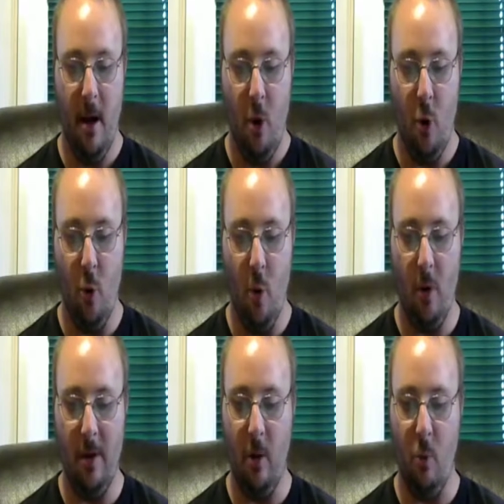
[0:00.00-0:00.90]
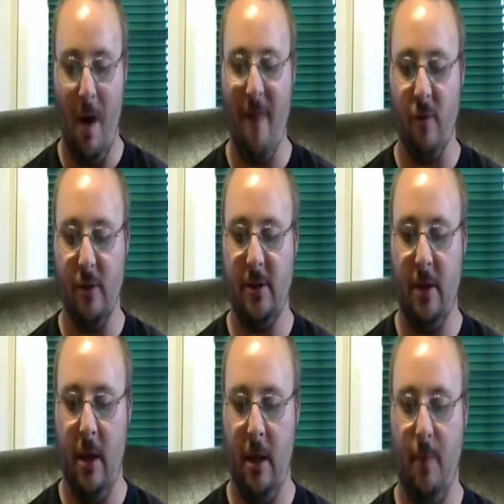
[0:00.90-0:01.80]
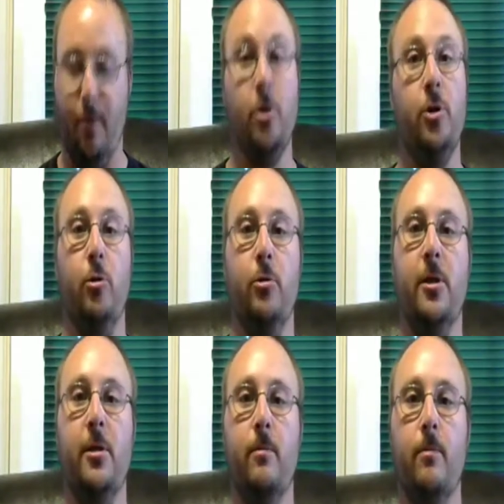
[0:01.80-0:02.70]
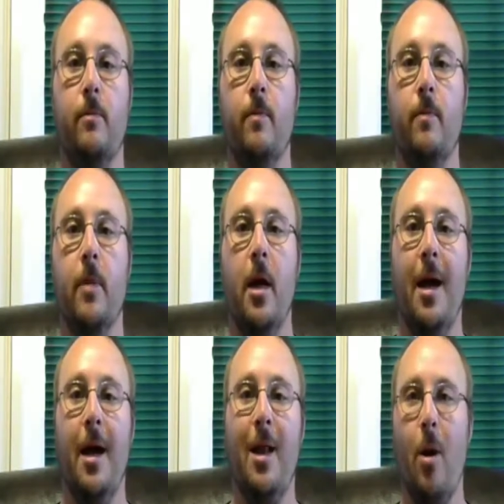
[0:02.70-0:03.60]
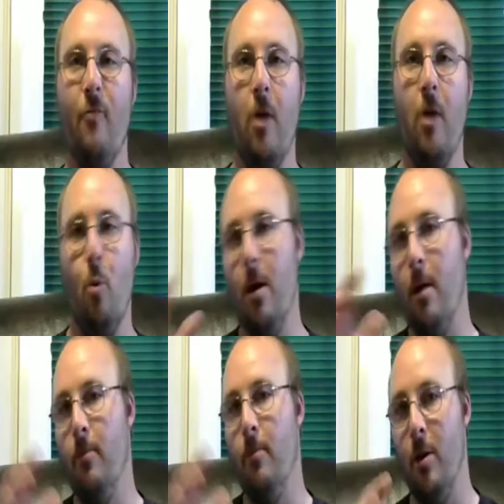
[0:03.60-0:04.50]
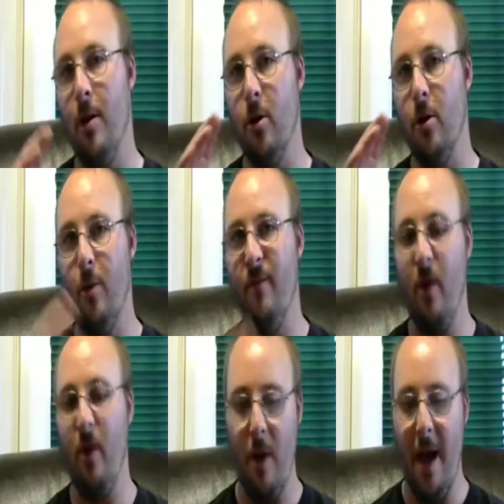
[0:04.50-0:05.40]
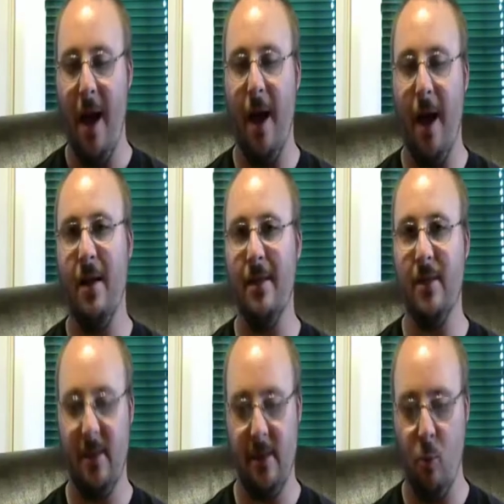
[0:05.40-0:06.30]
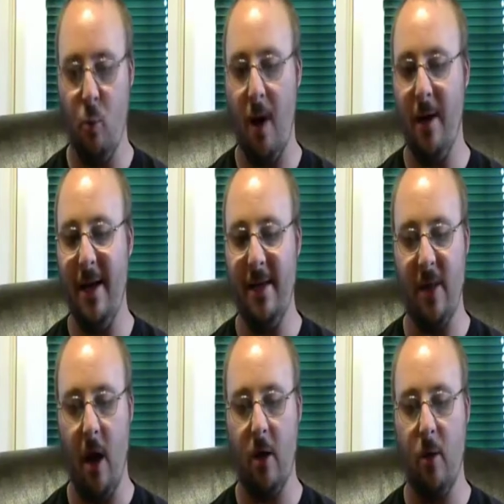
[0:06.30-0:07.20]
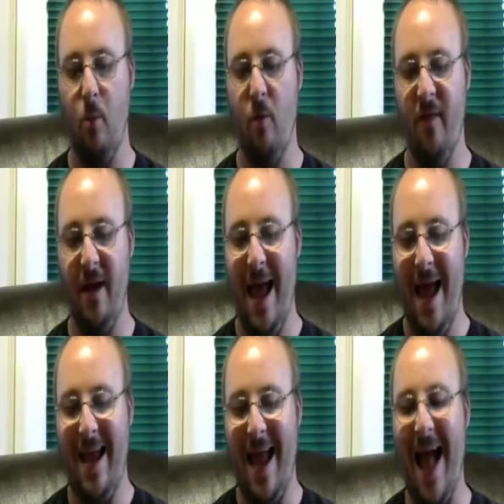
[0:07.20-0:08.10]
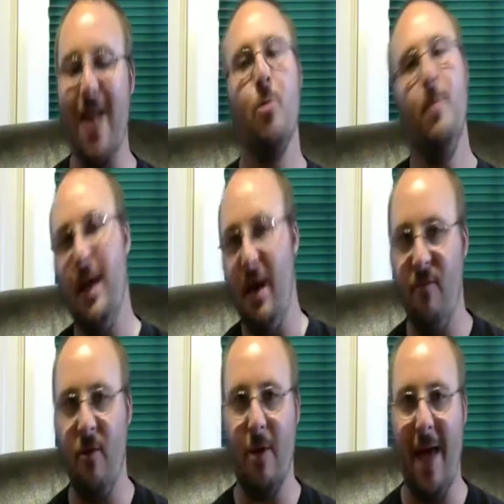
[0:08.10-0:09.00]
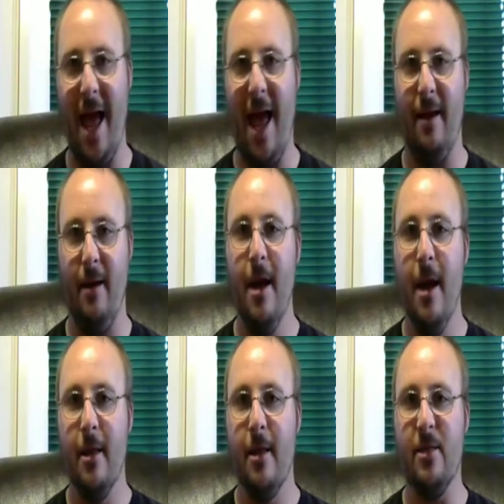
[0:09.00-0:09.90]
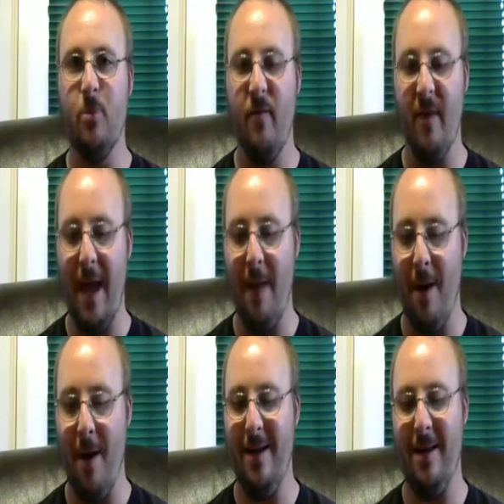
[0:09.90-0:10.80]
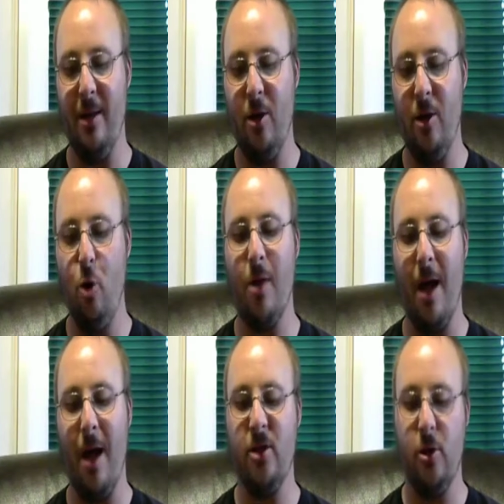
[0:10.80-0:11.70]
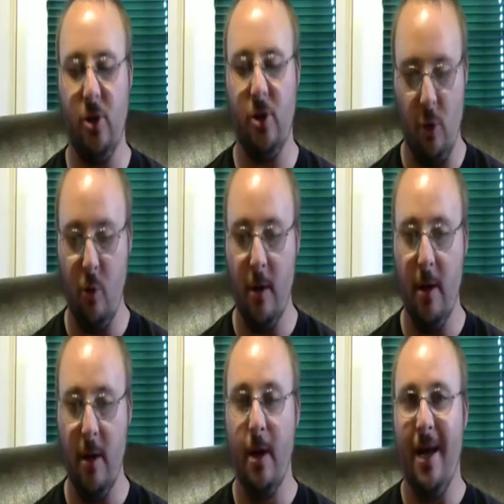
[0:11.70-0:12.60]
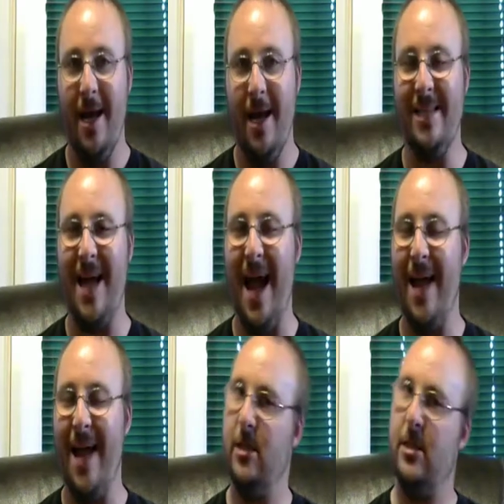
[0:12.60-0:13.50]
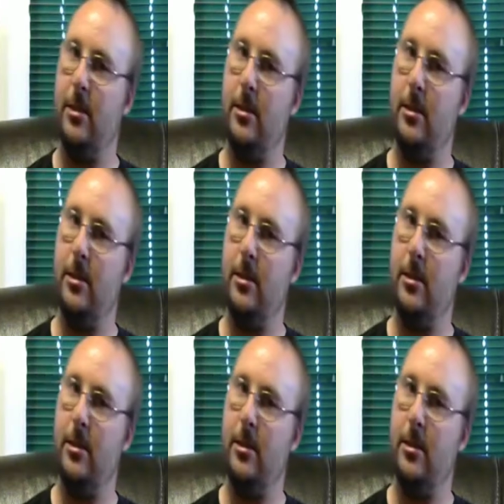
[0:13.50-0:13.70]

who only revels in the pursuit. Hello everyone and welcome to another review, and this one is on the movie Catch Me If You Can. This movie came out in 2002. It's at the